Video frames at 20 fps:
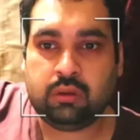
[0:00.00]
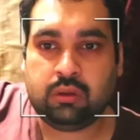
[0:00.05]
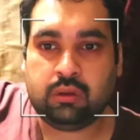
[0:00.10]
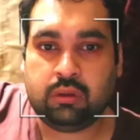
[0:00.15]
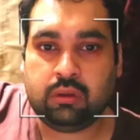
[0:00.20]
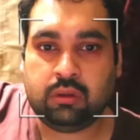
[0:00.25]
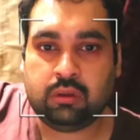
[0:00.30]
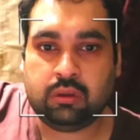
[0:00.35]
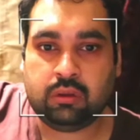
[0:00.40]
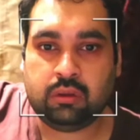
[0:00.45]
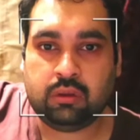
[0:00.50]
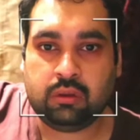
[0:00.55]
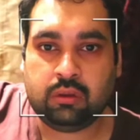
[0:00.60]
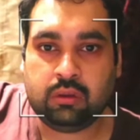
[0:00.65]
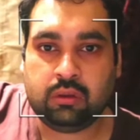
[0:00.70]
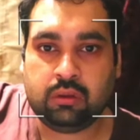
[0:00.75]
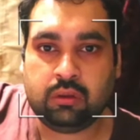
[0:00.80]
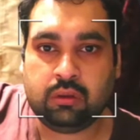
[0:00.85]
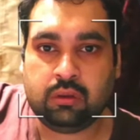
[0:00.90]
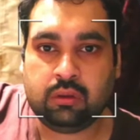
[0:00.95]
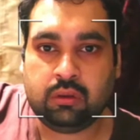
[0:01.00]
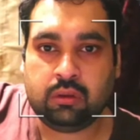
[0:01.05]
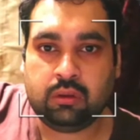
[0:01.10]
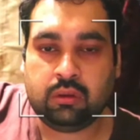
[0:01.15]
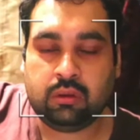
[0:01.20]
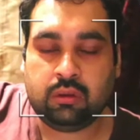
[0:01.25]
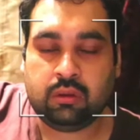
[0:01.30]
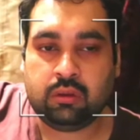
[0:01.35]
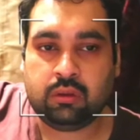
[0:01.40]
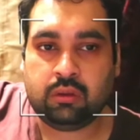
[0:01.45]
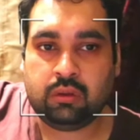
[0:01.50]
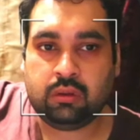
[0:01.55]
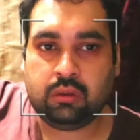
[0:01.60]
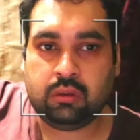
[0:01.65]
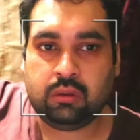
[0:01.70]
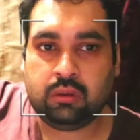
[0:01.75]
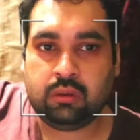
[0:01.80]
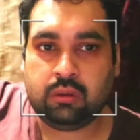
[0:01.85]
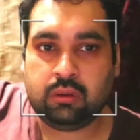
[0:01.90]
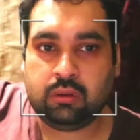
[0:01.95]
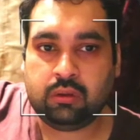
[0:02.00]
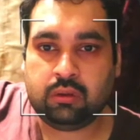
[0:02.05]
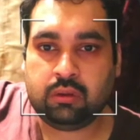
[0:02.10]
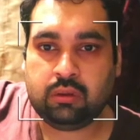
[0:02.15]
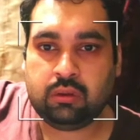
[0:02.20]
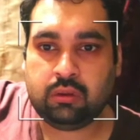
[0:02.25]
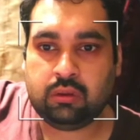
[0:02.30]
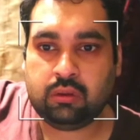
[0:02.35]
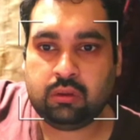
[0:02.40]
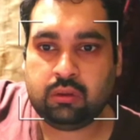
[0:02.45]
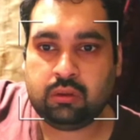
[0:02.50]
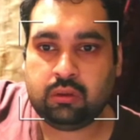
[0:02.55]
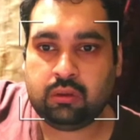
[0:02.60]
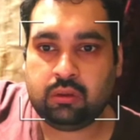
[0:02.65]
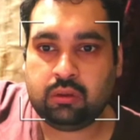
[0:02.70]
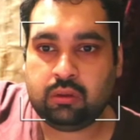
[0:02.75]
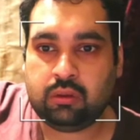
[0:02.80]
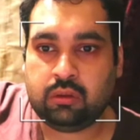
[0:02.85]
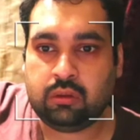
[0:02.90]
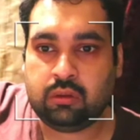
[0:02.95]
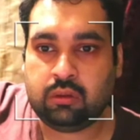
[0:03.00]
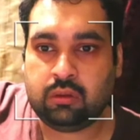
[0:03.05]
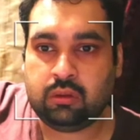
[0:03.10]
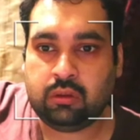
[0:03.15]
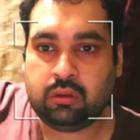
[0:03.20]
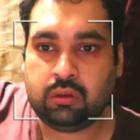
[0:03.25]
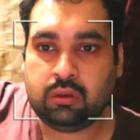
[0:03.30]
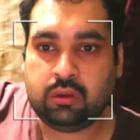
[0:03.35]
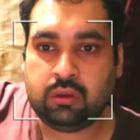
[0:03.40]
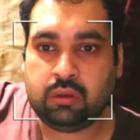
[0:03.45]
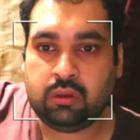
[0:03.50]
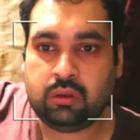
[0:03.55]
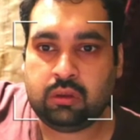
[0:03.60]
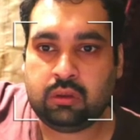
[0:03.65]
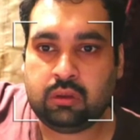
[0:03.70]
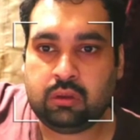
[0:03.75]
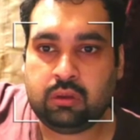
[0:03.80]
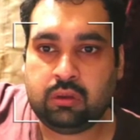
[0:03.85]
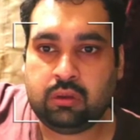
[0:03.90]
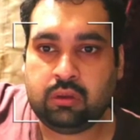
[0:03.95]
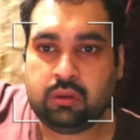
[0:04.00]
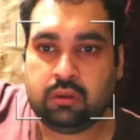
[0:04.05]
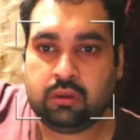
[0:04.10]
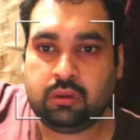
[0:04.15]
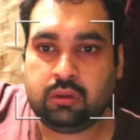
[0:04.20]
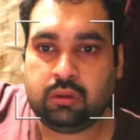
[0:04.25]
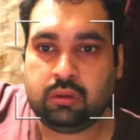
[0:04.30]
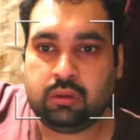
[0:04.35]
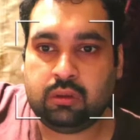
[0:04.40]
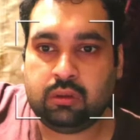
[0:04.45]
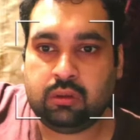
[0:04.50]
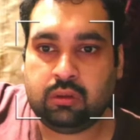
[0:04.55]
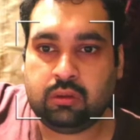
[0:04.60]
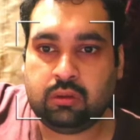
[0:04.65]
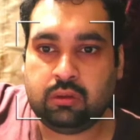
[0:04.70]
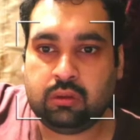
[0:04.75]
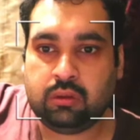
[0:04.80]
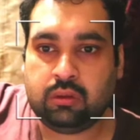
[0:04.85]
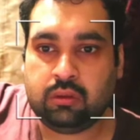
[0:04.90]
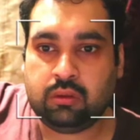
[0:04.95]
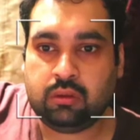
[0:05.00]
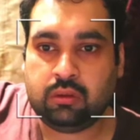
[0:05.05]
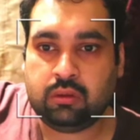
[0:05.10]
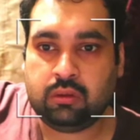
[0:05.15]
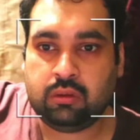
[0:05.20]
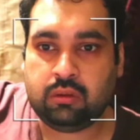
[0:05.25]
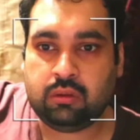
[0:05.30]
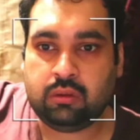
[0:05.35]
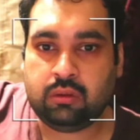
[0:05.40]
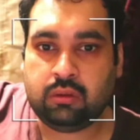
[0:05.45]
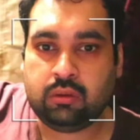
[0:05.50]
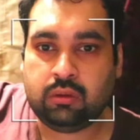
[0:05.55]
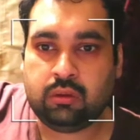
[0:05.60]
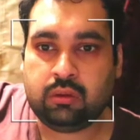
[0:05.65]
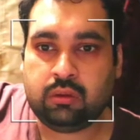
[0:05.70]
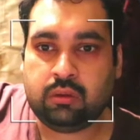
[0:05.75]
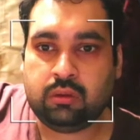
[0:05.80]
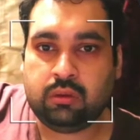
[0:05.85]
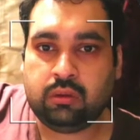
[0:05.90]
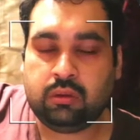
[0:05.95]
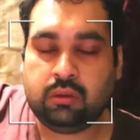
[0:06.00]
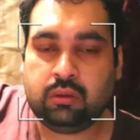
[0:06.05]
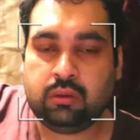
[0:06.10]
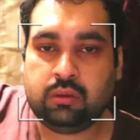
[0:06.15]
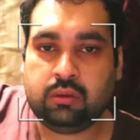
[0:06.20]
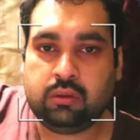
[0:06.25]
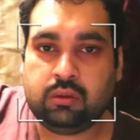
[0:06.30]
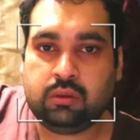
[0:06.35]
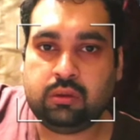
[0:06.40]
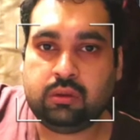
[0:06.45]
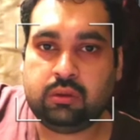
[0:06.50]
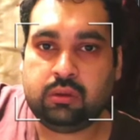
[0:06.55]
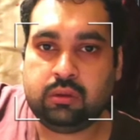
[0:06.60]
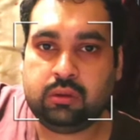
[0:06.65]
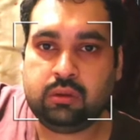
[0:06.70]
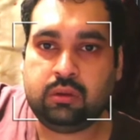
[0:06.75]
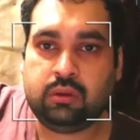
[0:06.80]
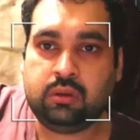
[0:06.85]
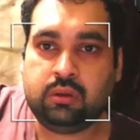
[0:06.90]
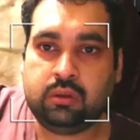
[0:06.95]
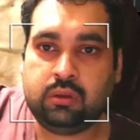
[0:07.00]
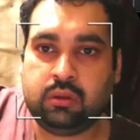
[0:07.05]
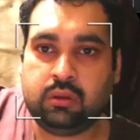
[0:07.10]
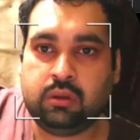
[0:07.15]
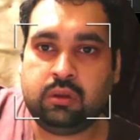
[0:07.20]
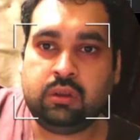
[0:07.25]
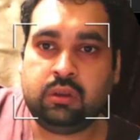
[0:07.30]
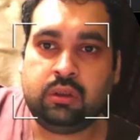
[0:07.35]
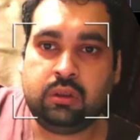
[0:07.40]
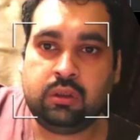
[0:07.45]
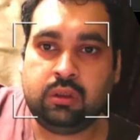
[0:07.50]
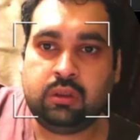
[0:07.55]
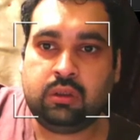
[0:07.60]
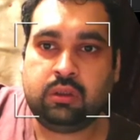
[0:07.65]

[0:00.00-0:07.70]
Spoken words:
Nothing is said.